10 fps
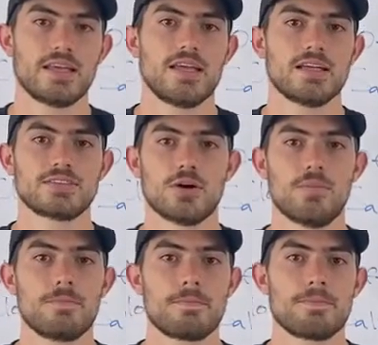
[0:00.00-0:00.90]

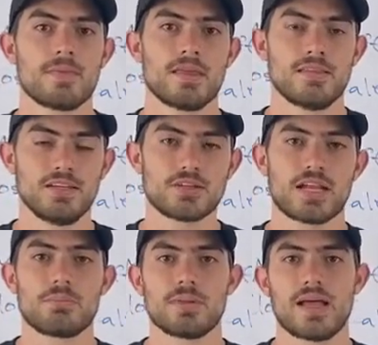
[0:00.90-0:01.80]
So you can
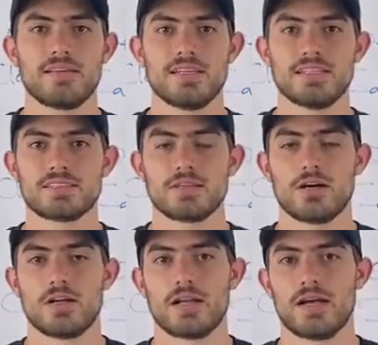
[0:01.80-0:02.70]
apply this
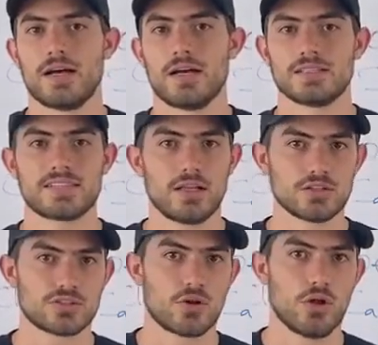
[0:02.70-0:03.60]
on a
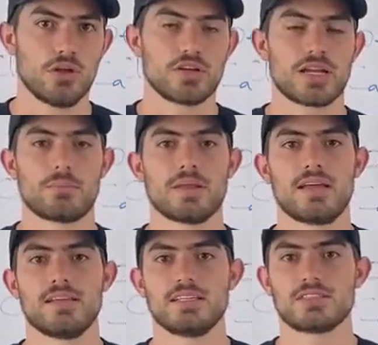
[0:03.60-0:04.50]
sales call, you can apply
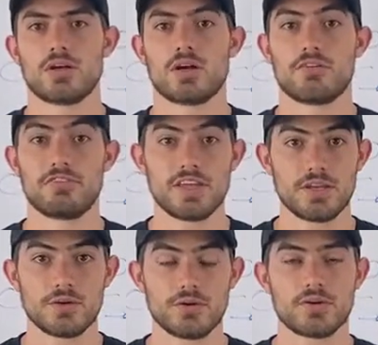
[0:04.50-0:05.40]
this on a
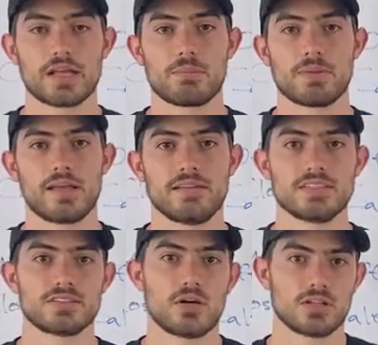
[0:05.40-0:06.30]
video, you can apply
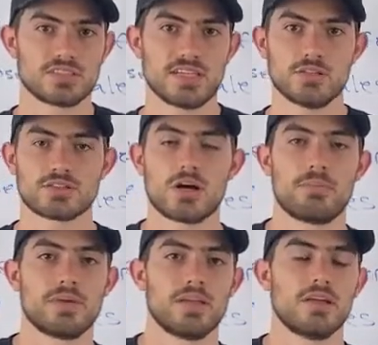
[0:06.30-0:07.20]
this on a sales
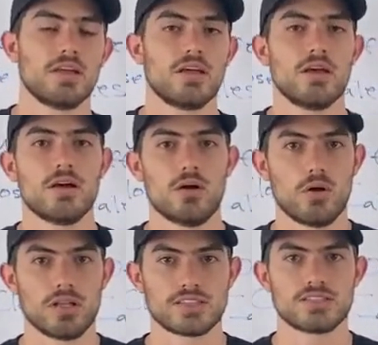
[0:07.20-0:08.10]
copy, all
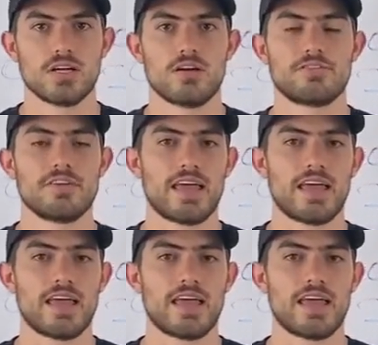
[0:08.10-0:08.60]
that stuff.